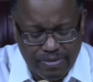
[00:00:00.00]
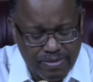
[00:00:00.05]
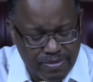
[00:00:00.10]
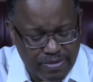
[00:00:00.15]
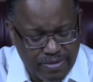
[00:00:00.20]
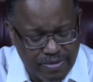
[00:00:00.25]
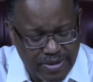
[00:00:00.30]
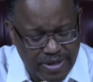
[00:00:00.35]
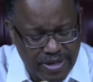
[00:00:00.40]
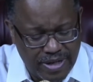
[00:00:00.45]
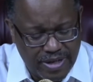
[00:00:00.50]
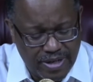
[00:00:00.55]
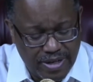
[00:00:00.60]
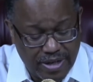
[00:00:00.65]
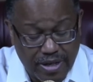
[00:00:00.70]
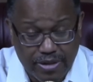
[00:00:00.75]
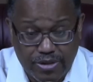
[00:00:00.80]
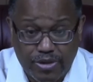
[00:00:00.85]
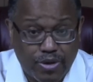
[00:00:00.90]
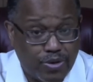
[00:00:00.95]
Ooh, wait.
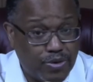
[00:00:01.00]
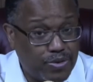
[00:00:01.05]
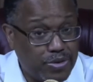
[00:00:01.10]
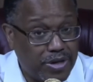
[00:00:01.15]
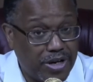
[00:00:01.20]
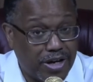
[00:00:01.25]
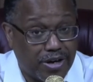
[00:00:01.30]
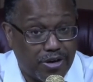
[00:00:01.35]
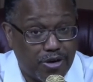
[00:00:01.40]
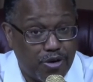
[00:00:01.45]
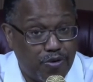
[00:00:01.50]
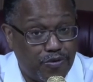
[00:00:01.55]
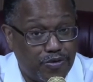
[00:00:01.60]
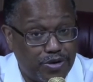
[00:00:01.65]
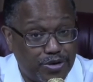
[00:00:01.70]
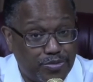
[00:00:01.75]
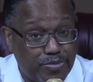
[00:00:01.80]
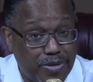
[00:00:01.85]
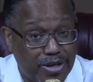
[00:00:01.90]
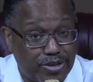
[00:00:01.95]
I told you that
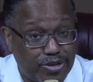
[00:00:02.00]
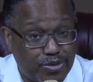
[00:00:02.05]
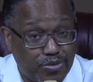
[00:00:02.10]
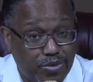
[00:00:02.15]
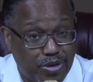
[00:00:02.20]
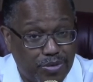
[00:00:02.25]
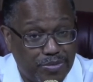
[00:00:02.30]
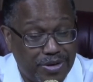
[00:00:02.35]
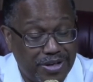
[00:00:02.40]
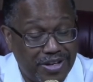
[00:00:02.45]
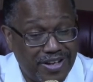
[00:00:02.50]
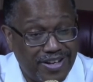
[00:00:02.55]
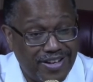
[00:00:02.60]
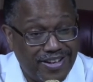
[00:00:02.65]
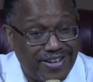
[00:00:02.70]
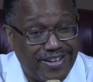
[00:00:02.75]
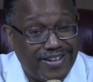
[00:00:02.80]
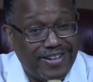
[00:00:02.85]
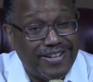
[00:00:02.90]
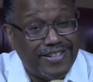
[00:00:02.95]
COVID is messing with That's all
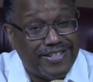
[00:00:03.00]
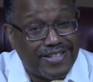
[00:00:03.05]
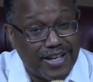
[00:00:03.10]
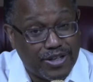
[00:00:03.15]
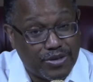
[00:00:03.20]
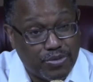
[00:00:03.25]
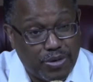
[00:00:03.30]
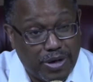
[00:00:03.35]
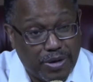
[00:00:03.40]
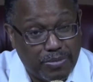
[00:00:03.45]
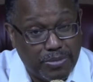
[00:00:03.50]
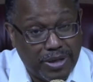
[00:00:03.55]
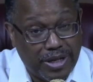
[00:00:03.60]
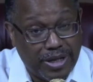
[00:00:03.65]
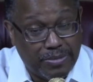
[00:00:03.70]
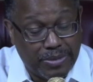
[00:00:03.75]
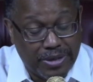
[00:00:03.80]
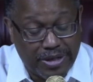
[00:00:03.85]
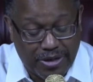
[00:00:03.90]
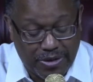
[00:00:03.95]
right. At least that's what I'm
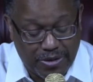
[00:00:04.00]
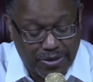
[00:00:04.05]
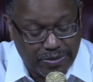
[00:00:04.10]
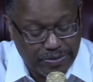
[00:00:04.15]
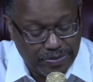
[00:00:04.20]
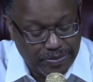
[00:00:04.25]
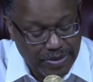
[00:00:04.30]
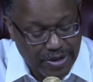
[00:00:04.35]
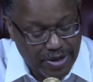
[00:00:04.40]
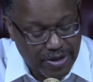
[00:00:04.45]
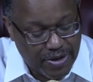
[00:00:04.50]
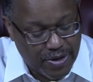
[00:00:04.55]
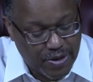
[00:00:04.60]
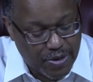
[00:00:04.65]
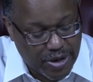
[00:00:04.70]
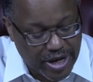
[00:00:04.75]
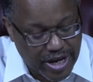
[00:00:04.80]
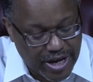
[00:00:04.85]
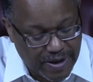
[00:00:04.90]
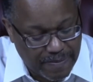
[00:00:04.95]
blaming it on.
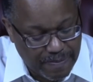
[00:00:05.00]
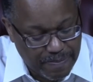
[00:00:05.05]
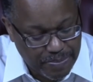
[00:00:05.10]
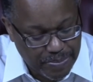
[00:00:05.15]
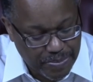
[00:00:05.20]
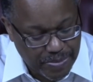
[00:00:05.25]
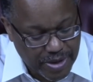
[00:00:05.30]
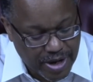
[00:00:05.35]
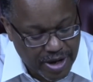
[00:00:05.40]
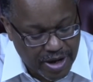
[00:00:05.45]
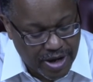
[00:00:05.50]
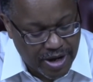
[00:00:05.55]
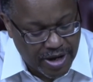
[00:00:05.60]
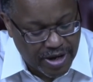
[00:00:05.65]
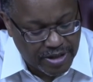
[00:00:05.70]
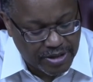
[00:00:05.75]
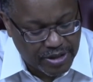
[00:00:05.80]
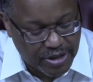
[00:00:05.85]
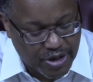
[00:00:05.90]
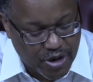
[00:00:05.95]
Okay.
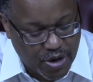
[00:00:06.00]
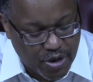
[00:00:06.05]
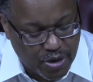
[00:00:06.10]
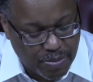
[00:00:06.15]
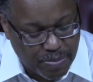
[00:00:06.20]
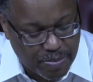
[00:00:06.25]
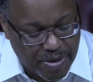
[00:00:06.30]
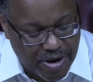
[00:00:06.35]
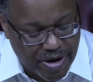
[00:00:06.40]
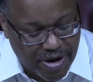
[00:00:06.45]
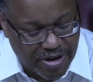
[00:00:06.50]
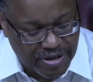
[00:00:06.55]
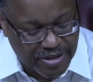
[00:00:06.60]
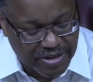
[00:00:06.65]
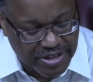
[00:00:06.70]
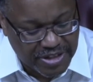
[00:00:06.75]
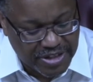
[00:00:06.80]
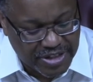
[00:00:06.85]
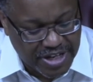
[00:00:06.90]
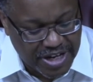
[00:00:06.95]
Uh, Dakota
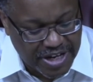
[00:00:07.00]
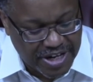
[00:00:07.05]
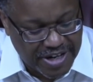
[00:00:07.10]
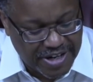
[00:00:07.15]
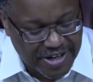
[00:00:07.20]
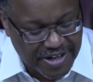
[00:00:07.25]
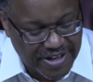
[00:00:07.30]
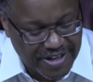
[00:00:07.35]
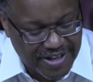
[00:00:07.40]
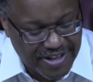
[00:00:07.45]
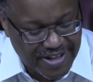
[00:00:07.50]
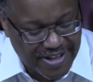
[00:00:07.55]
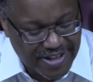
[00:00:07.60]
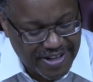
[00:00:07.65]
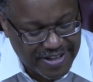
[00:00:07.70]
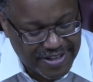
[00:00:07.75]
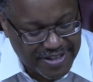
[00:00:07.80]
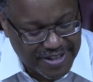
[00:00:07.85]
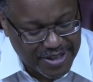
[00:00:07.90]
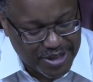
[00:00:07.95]
Barnes is here.
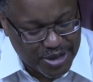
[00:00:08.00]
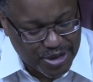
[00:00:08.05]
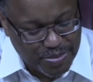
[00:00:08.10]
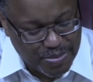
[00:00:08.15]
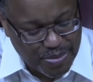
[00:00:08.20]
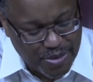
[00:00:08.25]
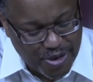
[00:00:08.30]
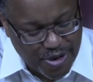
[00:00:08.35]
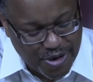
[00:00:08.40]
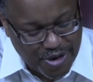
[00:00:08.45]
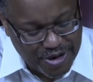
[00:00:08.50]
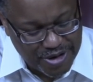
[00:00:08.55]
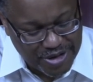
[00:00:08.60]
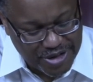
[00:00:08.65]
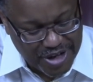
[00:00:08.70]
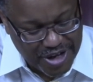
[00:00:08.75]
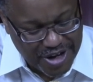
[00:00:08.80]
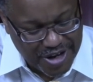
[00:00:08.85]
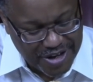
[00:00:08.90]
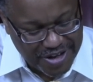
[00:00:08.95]
Sister Moore
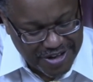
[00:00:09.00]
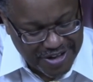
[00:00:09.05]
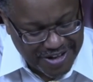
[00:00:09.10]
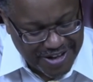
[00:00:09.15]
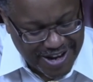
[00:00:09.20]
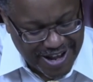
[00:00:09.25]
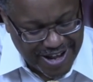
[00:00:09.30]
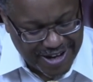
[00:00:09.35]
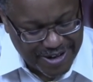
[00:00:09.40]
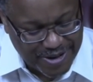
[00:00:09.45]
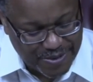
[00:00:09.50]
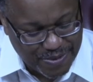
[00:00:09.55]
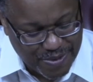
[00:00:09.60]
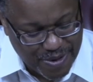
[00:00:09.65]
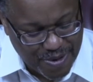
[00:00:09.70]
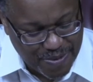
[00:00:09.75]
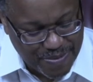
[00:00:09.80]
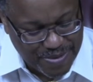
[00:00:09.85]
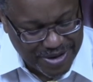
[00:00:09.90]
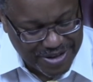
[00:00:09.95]
is here. Yolanda
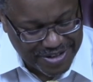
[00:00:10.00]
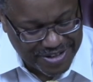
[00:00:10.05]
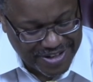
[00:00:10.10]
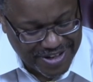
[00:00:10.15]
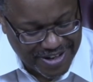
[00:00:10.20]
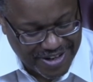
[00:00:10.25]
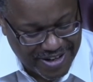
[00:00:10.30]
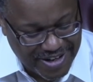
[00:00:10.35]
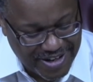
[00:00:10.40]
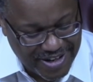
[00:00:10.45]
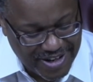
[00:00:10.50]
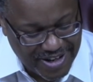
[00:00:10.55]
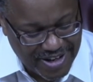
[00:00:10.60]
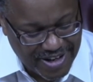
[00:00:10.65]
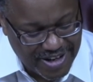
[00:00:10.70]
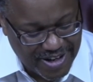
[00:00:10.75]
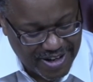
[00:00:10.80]
Roby is here.